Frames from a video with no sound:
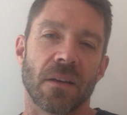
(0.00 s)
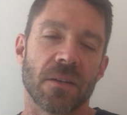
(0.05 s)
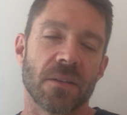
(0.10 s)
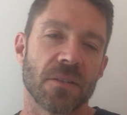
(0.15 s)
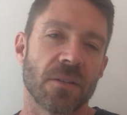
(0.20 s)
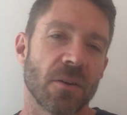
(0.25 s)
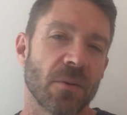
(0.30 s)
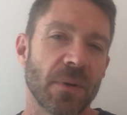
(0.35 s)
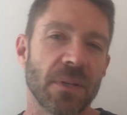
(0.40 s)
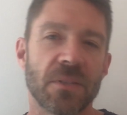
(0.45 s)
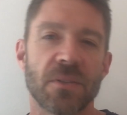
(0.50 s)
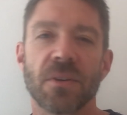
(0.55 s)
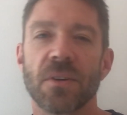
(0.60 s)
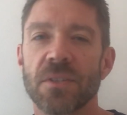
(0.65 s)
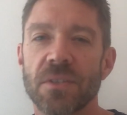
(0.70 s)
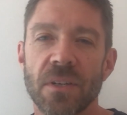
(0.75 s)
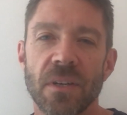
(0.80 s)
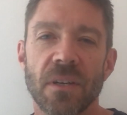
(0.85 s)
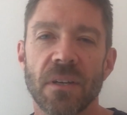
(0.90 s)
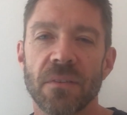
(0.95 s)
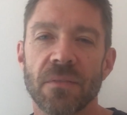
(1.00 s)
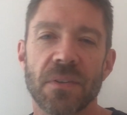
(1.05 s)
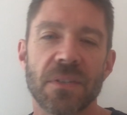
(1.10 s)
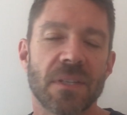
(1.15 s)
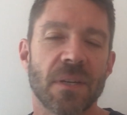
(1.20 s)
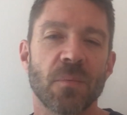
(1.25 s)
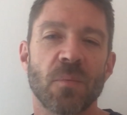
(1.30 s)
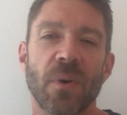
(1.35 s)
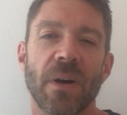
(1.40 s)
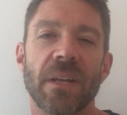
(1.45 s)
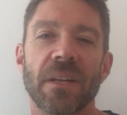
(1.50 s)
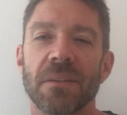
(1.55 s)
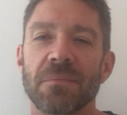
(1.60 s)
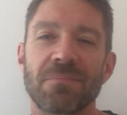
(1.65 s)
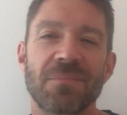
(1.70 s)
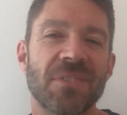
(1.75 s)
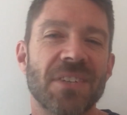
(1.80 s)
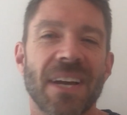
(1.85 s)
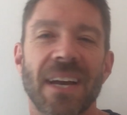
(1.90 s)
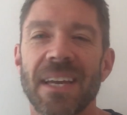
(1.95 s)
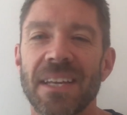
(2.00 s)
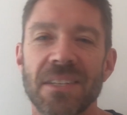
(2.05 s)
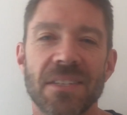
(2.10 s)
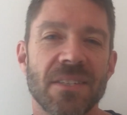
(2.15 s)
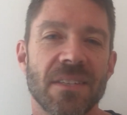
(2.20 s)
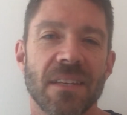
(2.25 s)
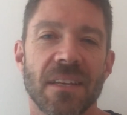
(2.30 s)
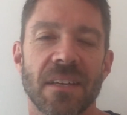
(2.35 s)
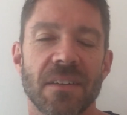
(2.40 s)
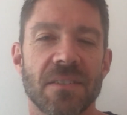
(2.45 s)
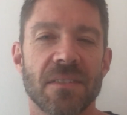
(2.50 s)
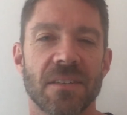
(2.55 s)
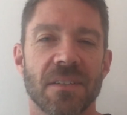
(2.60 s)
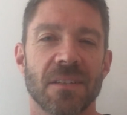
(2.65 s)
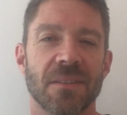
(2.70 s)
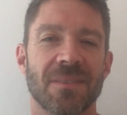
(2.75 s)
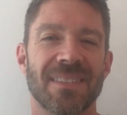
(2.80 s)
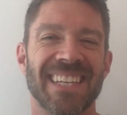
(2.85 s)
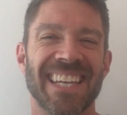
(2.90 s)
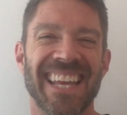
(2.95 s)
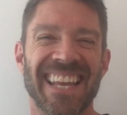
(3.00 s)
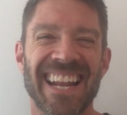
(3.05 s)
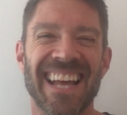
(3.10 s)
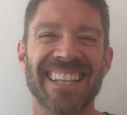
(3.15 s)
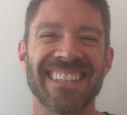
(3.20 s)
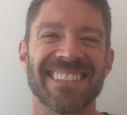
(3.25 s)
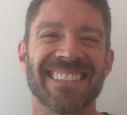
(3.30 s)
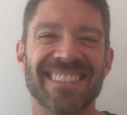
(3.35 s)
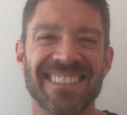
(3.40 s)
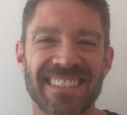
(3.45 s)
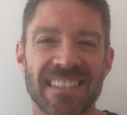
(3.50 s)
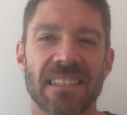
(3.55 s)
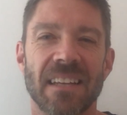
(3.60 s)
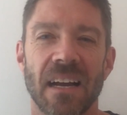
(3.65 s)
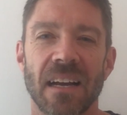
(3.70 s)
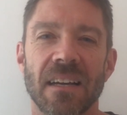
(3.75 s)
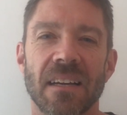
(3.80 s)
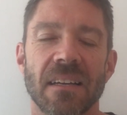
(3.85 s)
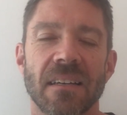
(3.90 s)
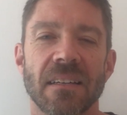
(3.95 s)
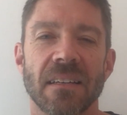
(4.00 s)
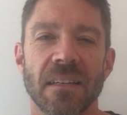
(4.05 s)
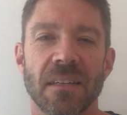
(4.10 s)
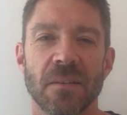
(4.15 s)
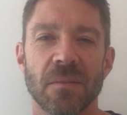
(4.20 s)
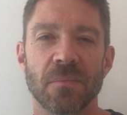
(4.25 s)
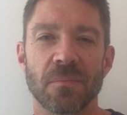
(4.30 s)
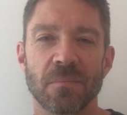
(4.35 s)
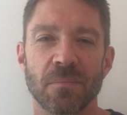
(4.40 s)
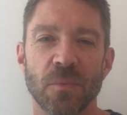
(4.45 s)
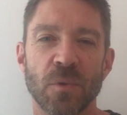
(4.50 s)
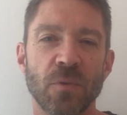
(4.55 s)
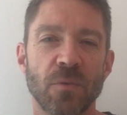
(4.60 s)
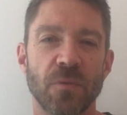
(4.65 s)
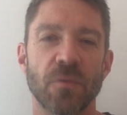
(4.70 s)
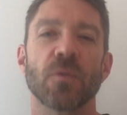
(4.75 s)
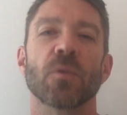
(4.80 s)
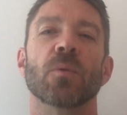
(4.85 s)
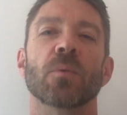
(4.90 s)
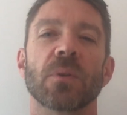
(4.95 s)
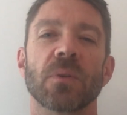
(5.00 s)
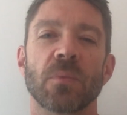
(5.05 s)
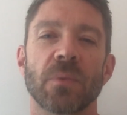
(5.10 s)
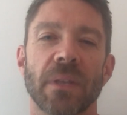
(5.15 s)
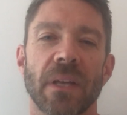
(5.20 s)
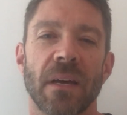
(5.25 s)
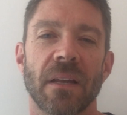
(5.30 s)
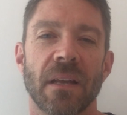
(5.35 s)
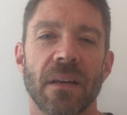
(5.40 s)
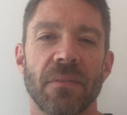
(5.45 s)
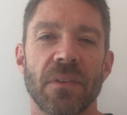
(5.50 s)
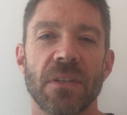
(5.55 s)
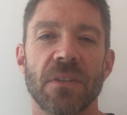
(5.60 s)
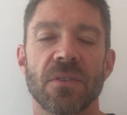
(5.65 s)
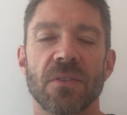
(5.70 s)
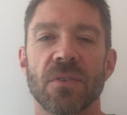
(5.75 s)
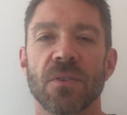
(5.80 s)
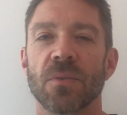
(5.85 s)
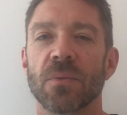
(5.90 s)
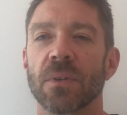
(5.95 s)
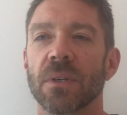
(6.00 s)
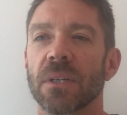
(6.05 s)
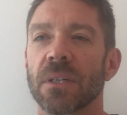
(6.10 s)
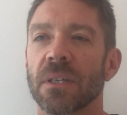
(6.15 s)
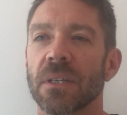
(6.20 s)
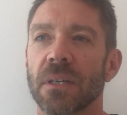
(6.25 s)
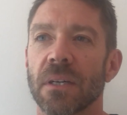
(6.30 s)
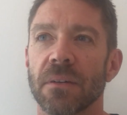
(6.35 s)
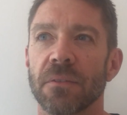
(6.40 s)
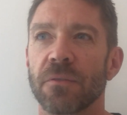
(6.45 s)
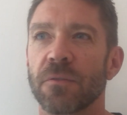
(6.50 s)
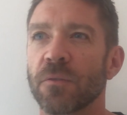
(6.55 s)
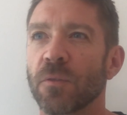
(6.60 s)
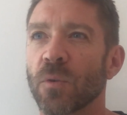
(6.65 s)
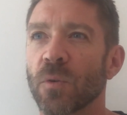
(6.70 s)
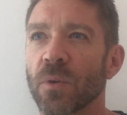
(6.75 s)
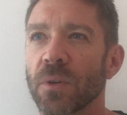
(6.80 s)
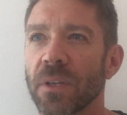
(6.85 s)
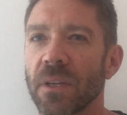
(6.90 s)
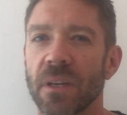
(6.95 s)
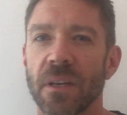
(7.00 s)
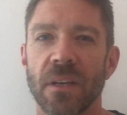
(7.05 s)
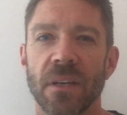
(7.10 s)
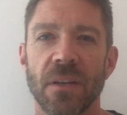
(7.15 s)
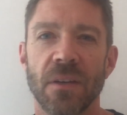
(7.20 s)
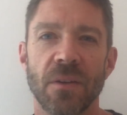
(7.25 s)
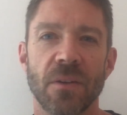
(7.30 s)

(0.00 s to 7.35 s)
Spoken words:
So I went searching for some way to change things, to get unstuck and move forward without having to do a 4-year